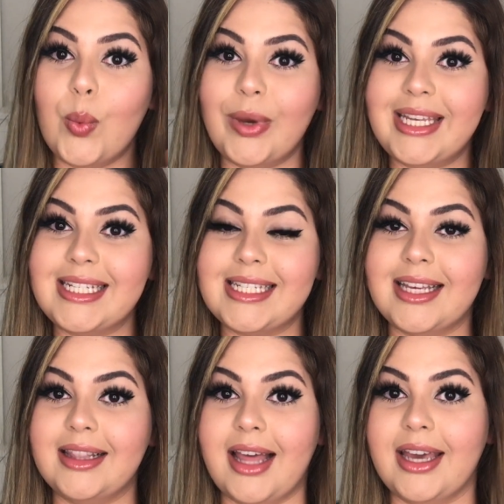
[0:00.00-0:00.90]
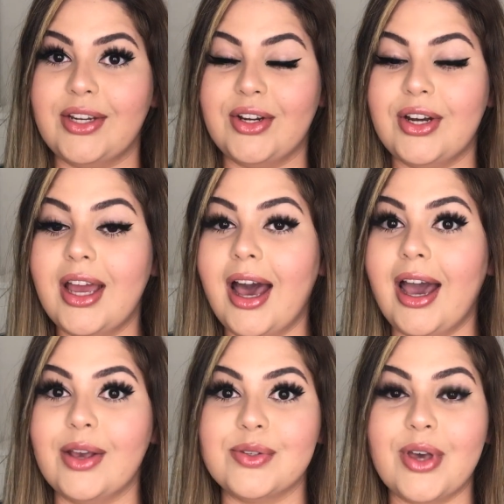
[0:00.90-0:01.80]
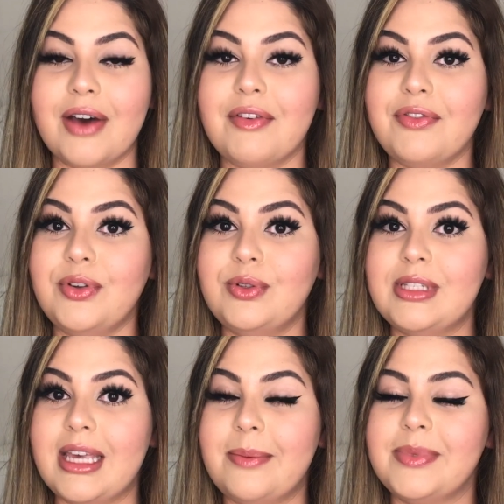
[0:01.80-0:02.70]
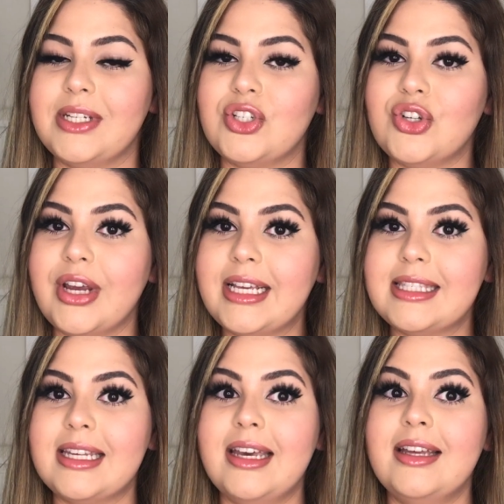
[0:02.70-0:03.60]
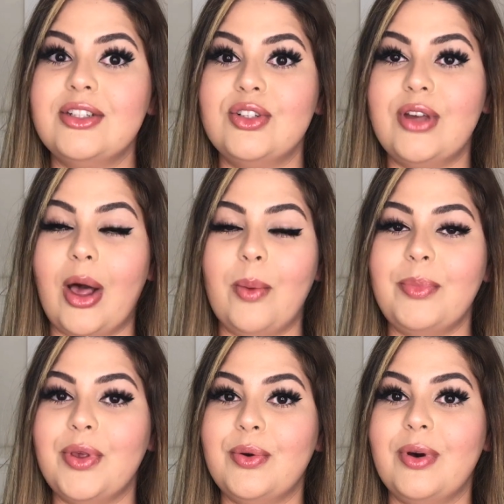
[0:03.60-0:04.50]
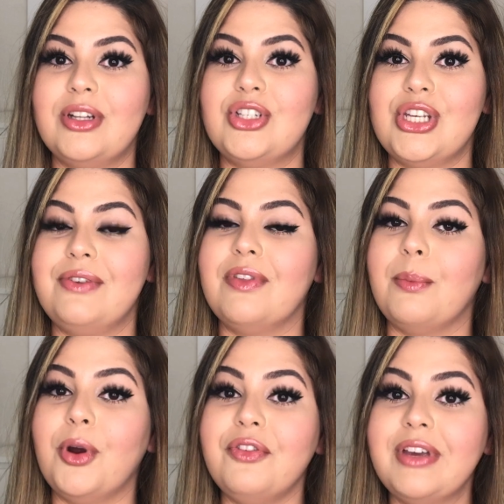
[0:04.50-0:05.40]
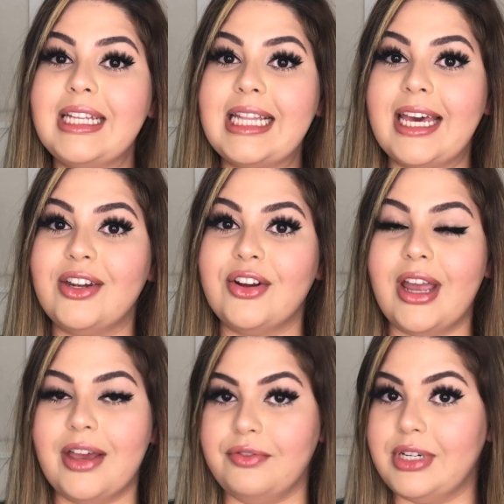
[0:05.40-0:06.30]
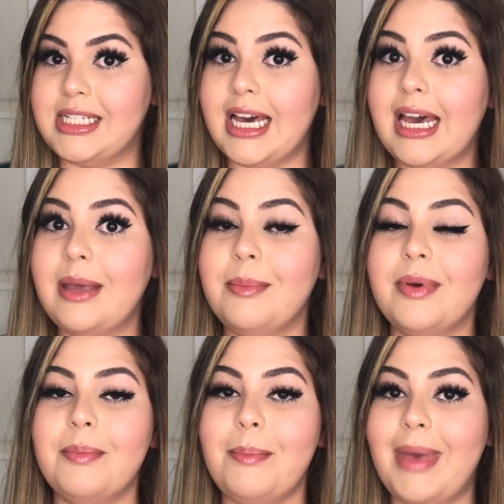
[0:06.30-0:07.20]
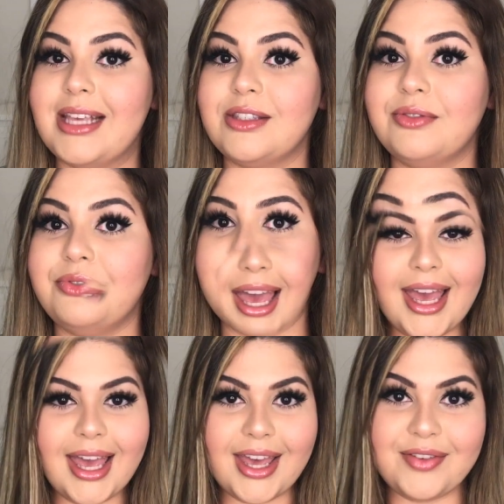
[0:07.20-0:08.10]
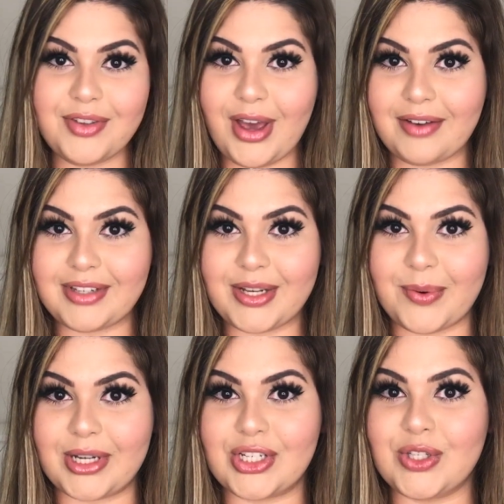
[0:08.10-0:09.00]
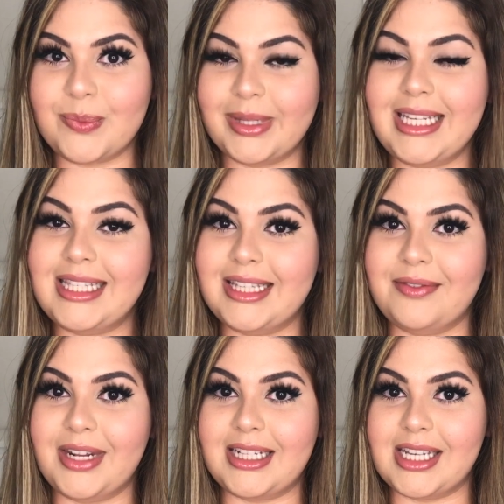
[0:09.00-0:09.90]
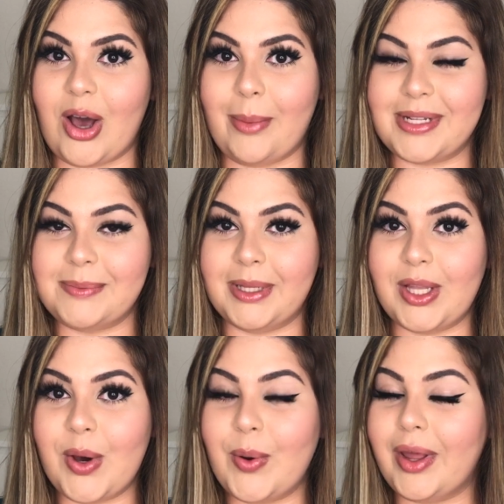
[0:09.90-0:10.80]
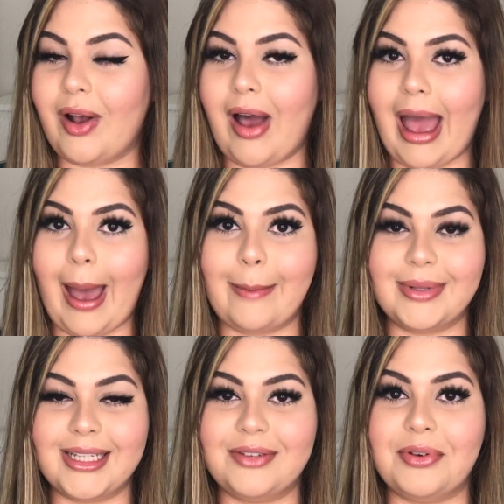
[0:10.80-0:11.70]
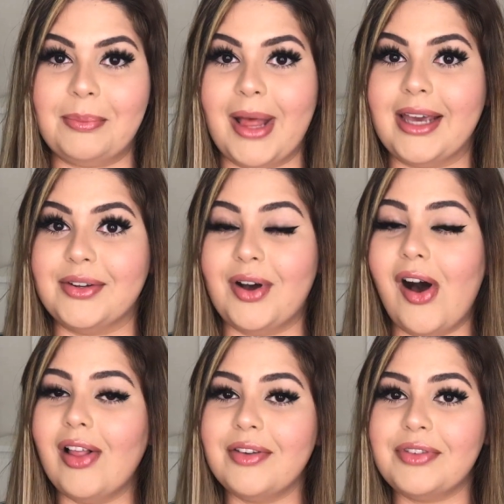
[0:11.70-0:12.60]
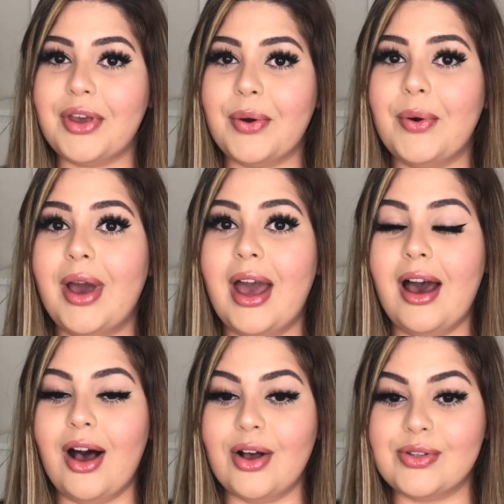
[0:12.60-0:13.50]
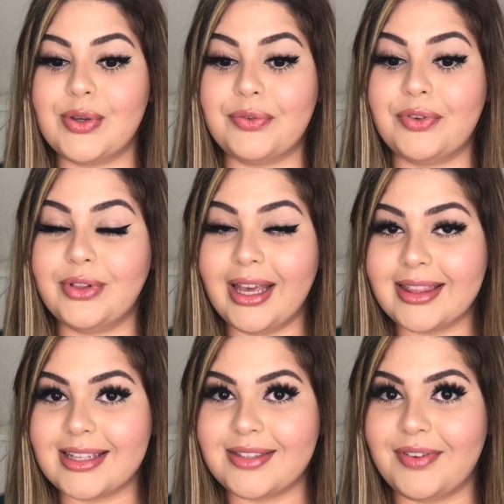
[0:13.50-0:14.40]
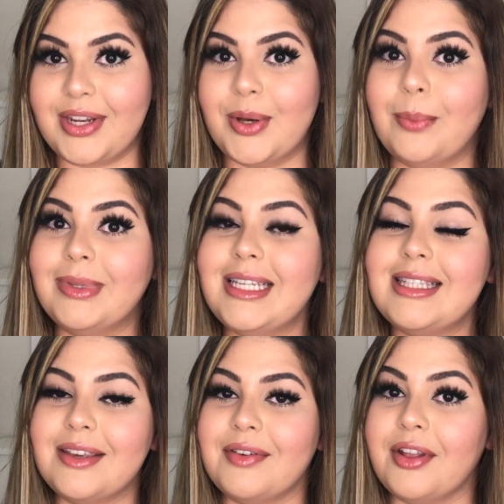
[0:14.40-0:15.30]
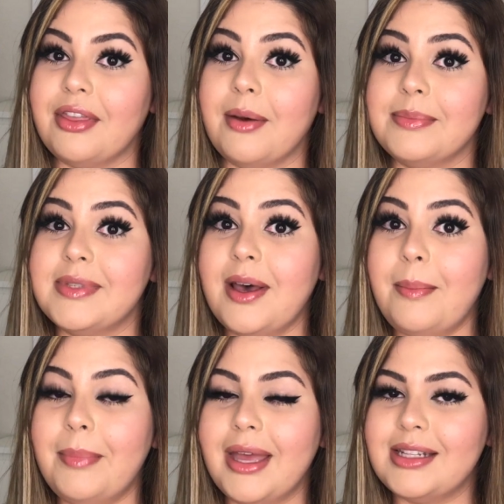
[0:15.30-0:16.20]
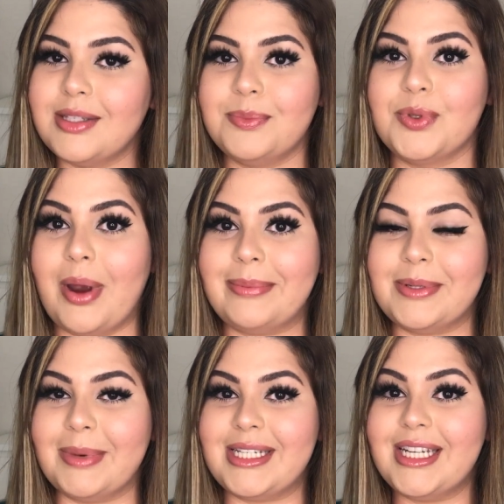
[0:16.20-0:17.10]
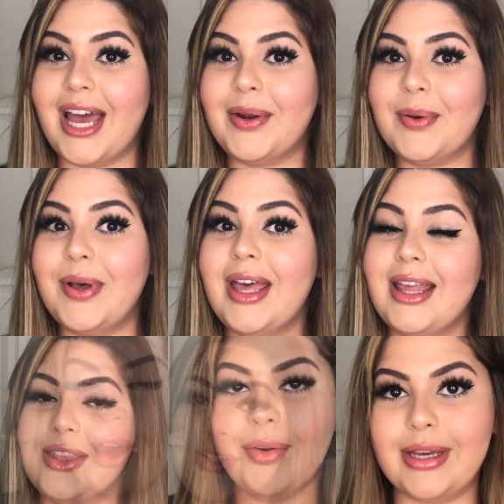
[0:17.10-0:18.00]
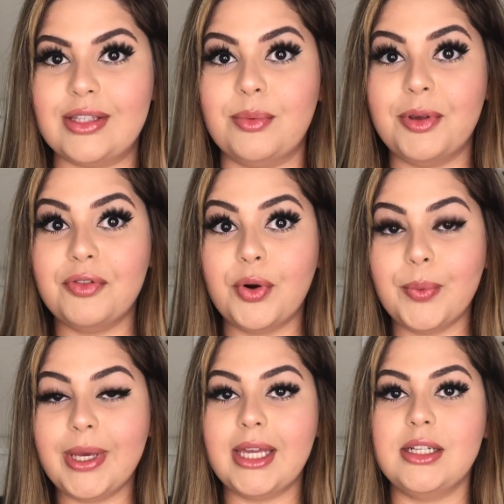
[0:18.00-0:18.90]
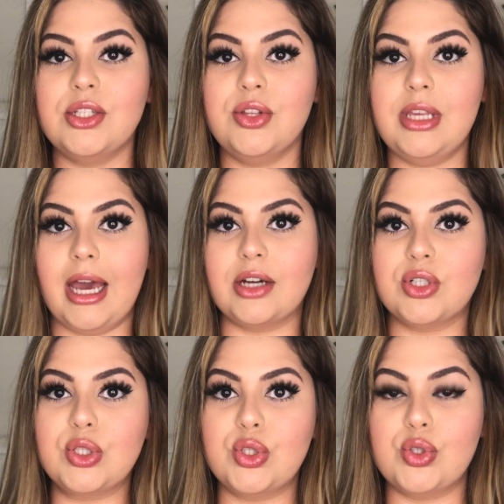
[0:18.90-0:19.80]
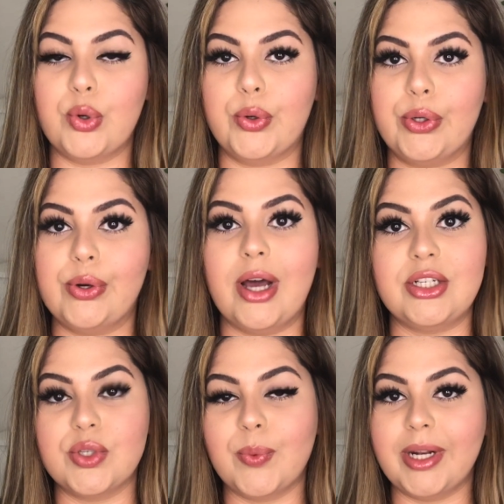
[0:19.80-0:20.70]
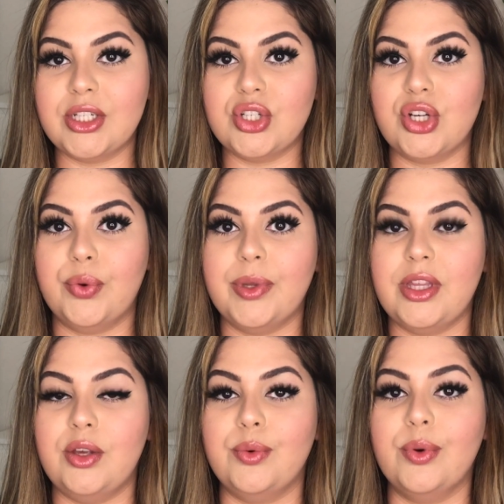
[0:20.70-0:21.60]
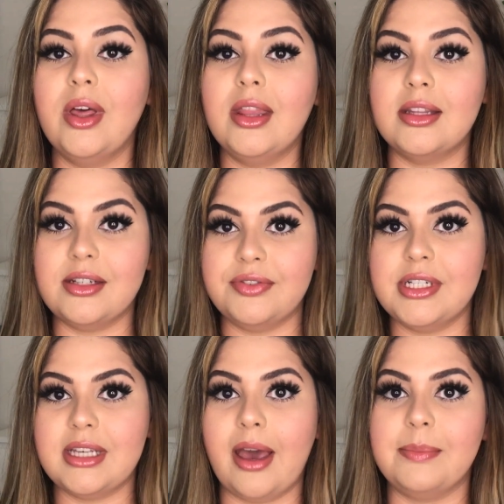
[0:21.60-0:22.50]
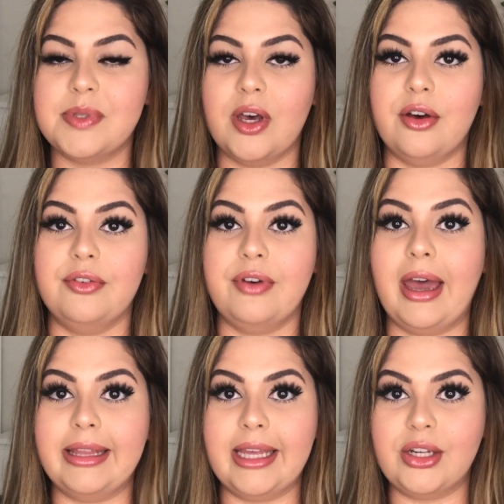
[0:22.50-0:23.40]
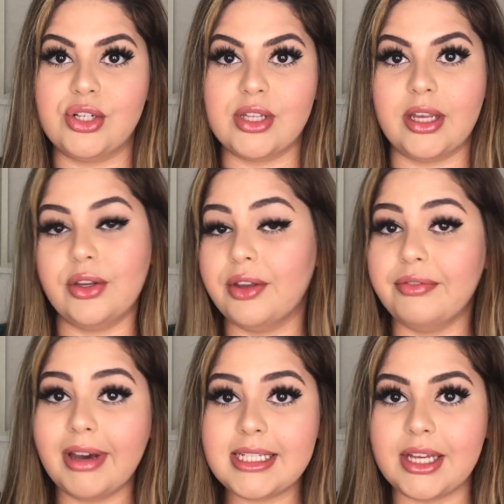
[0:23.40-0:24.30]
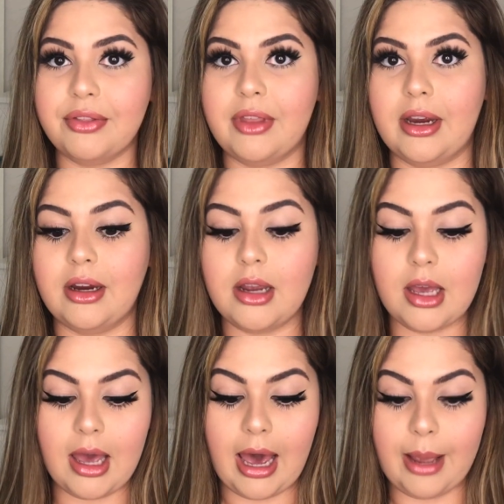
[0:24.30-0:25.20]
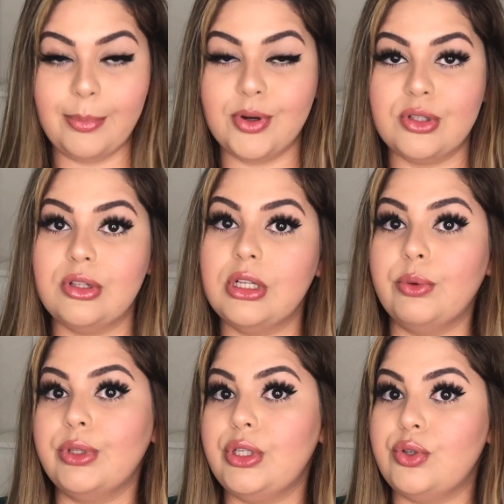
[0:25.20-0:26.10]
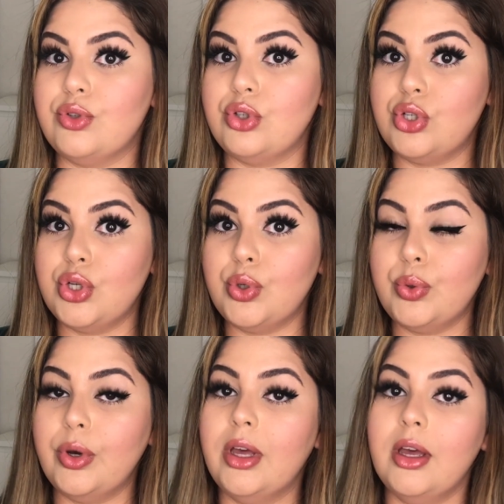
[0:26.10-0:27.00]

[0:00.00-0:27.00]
winged liner. I also have a few tips and tricks to help you achieve the perfect liner every time, mess free. If you have any questions, please leave it in the comments below and I'll happily reply to all of you. Also, if you like this video, please give it a thumbs up and subscribe to my channel. Okay, so before we get into the actual tutorial, I just wanted to share with you the different types of eyeliners that you can find out there. I personally only use two.